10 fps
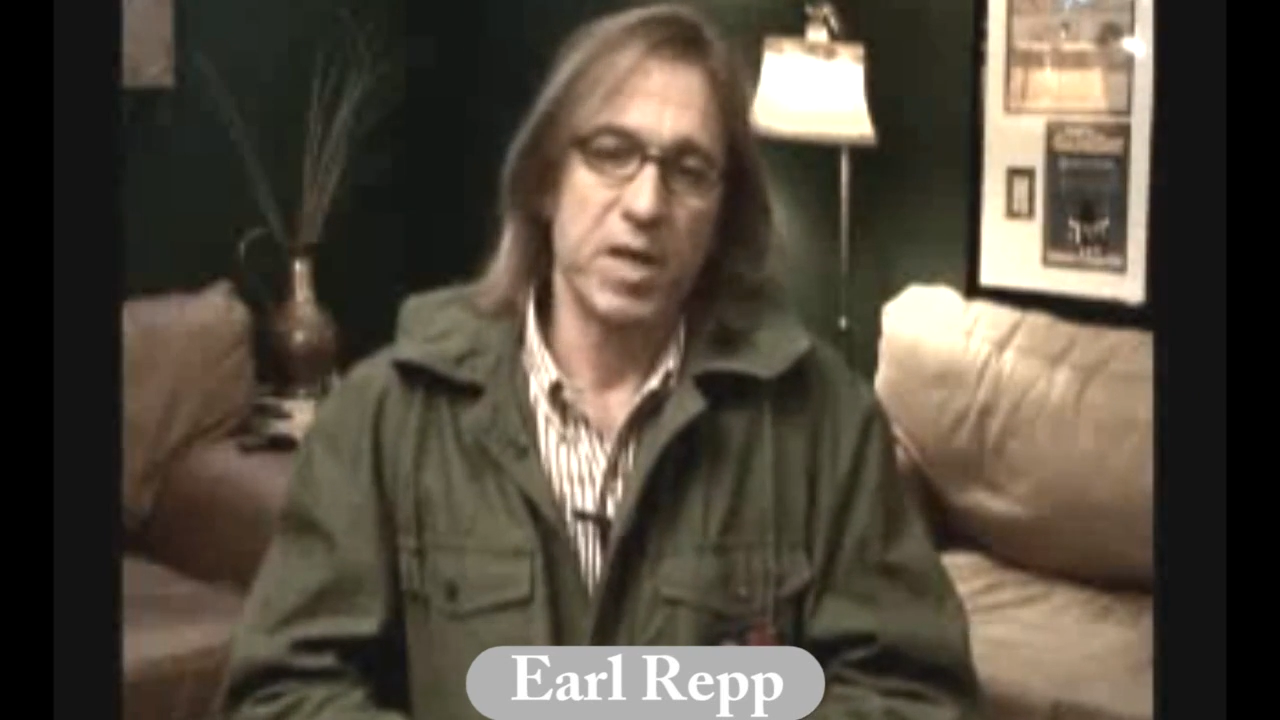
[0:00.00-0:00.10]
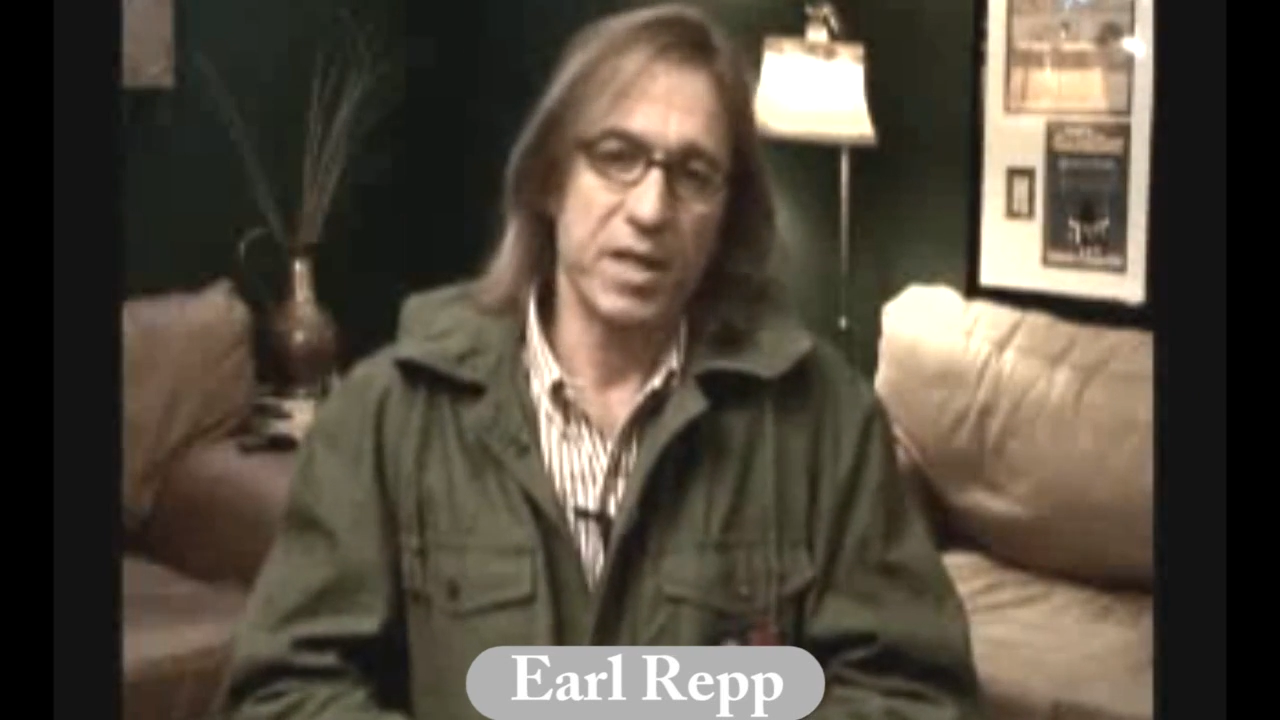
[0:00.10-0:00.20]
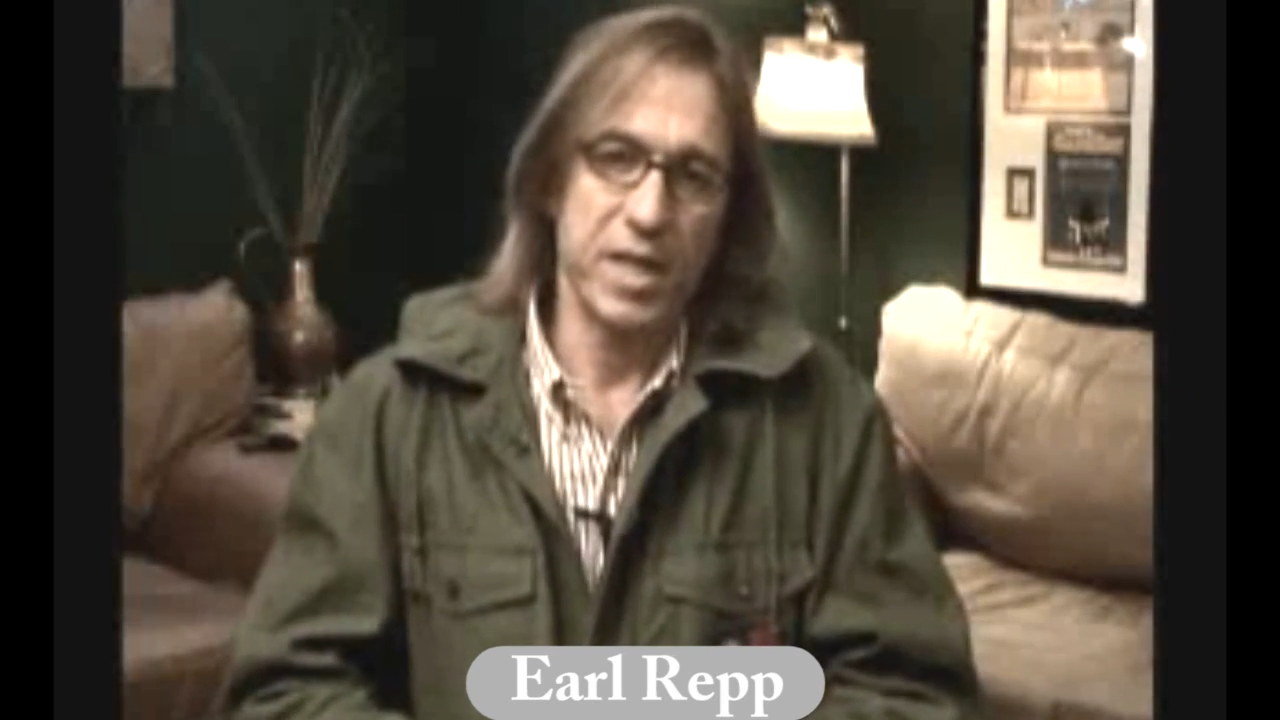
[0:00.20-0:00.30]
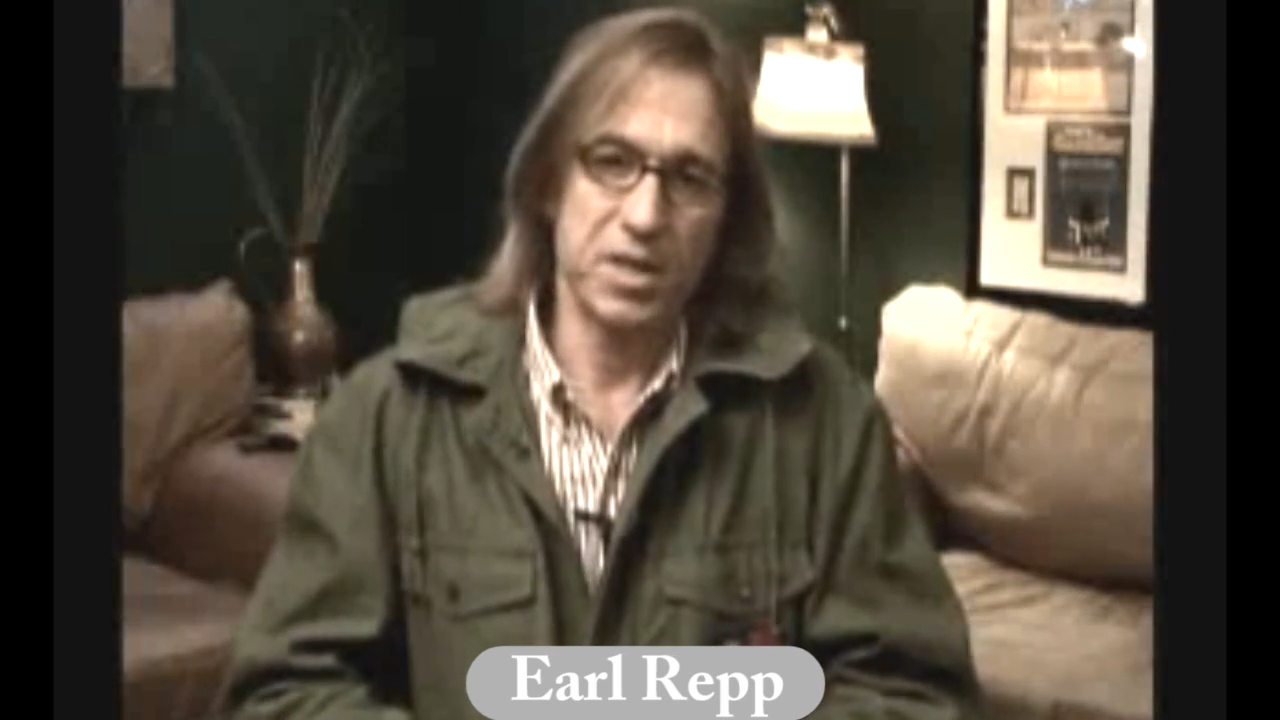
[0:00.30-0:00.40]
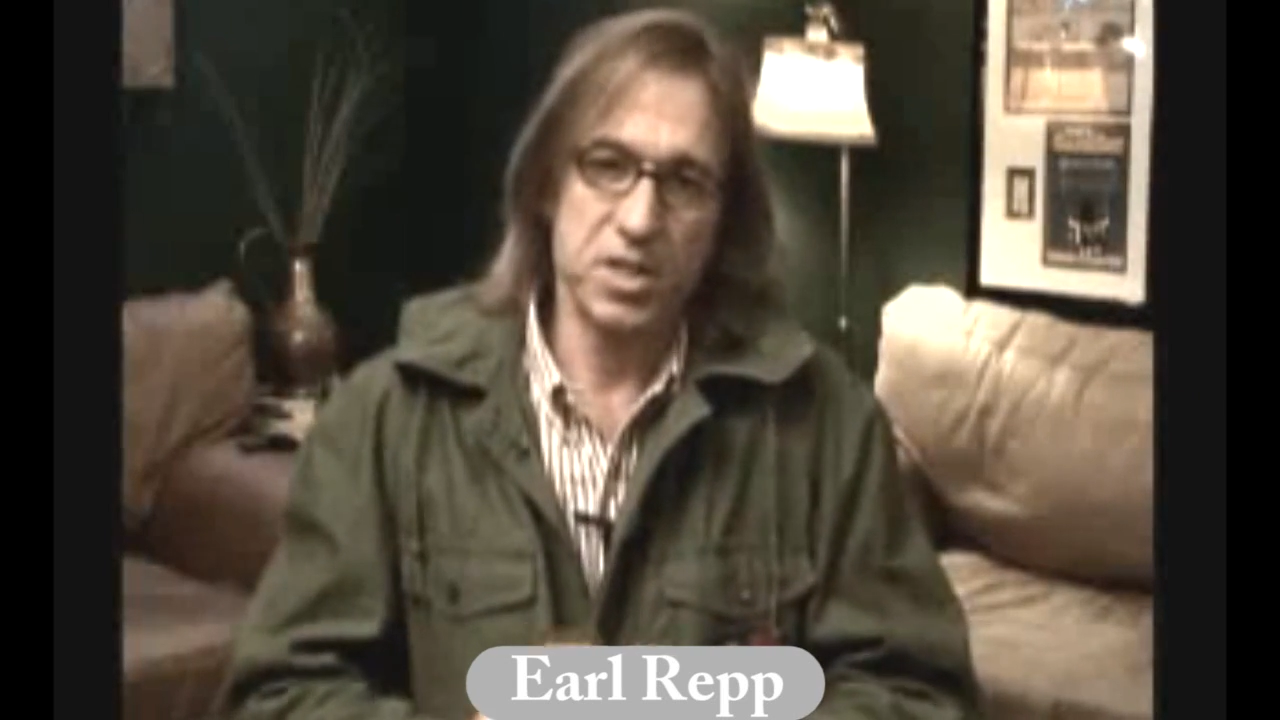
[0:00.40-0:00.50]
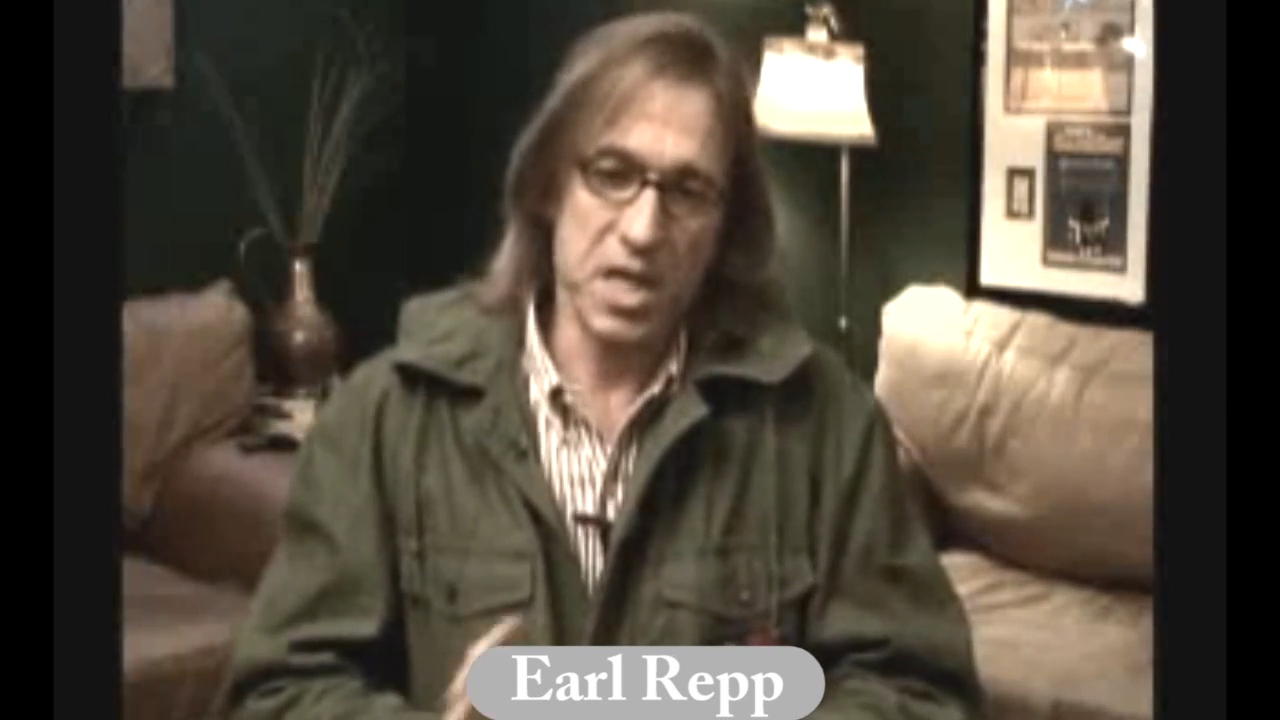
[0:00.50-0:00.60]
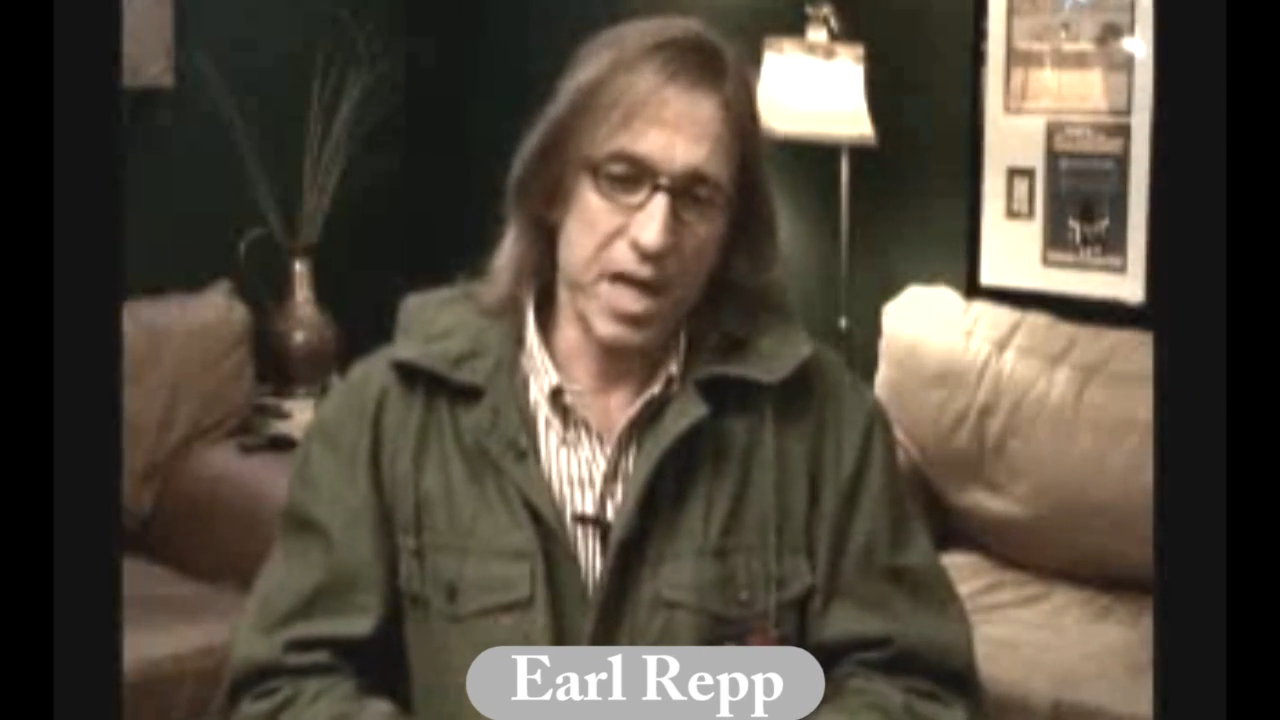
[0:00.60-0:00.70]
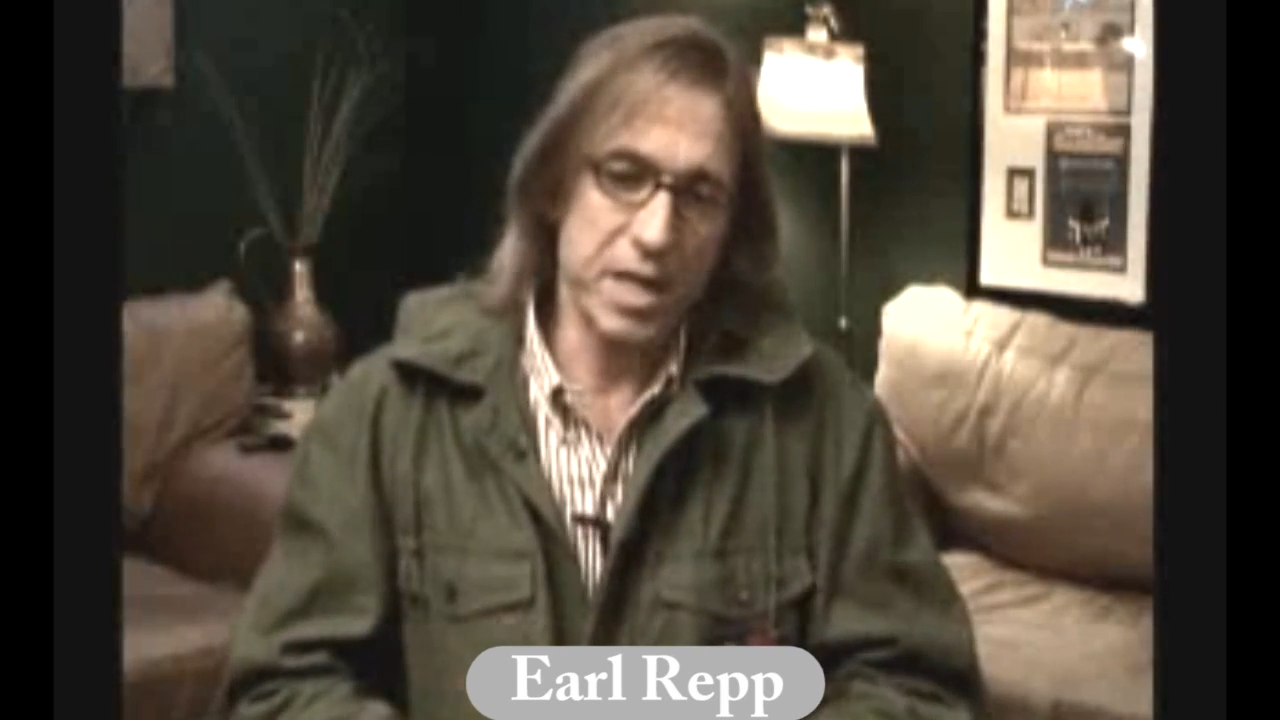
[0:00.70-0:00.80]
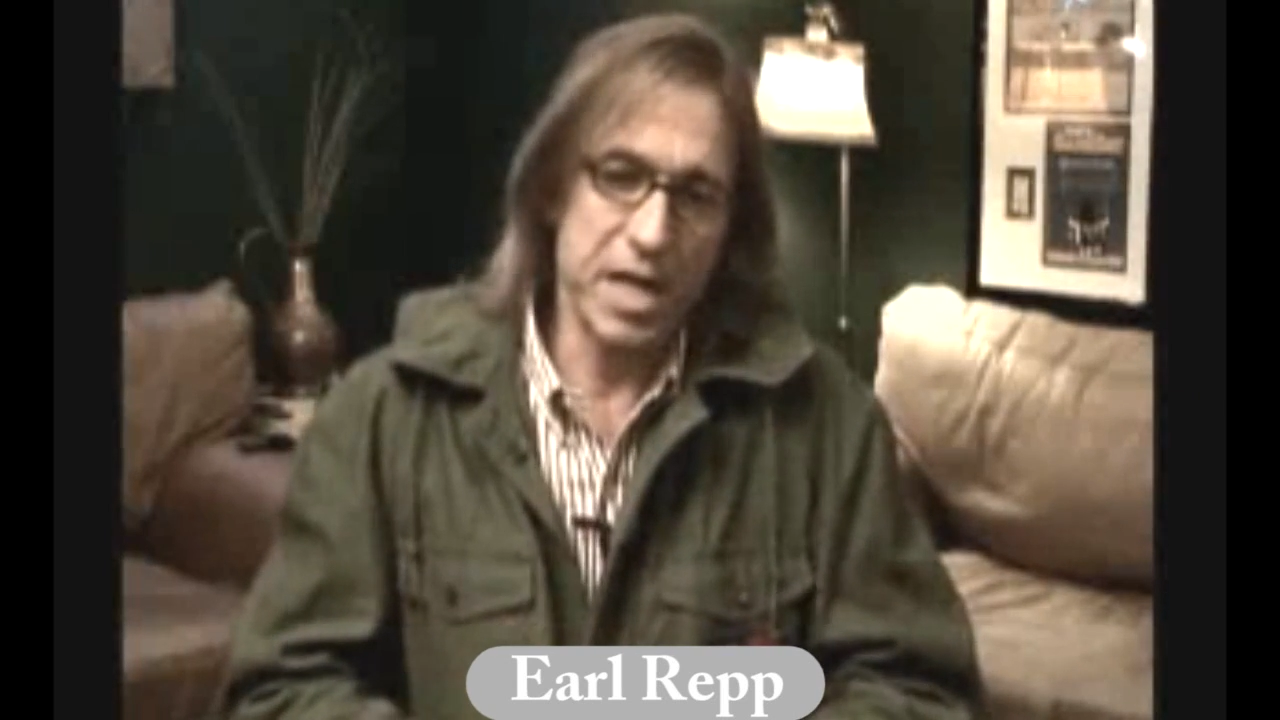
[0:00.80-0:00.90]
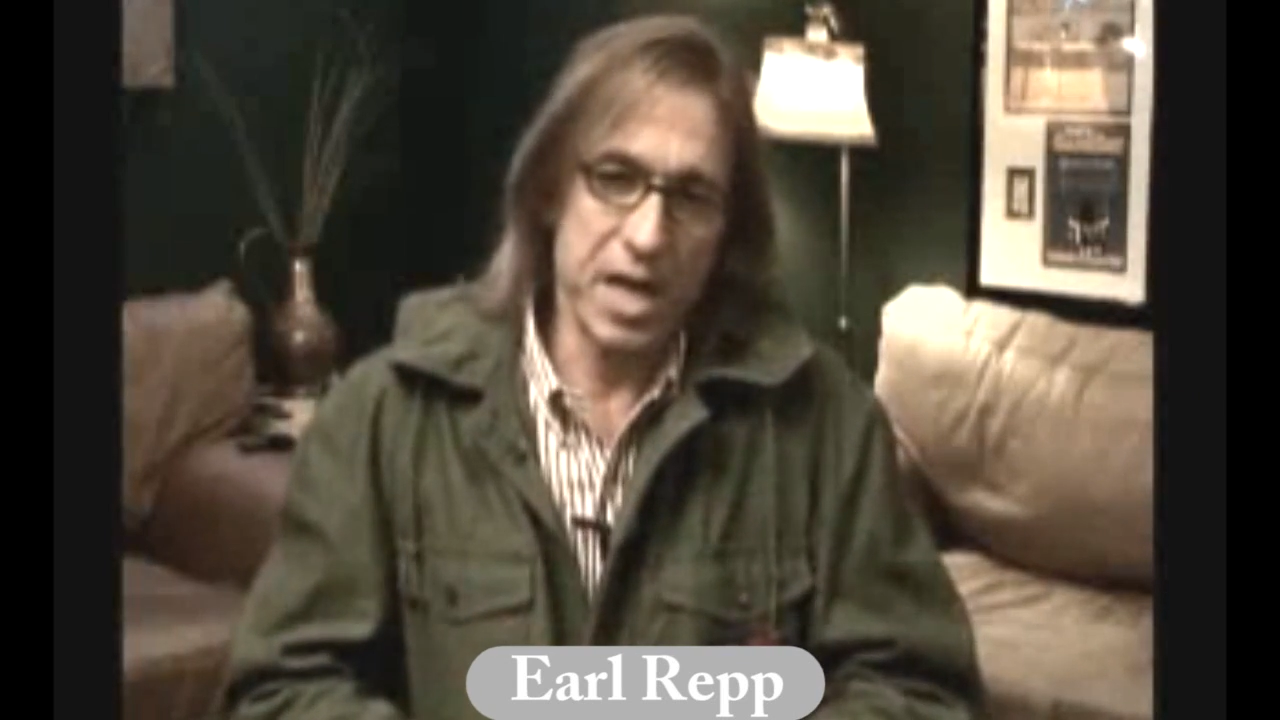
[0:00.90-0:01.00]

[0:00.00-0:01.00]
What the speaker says: And they had signed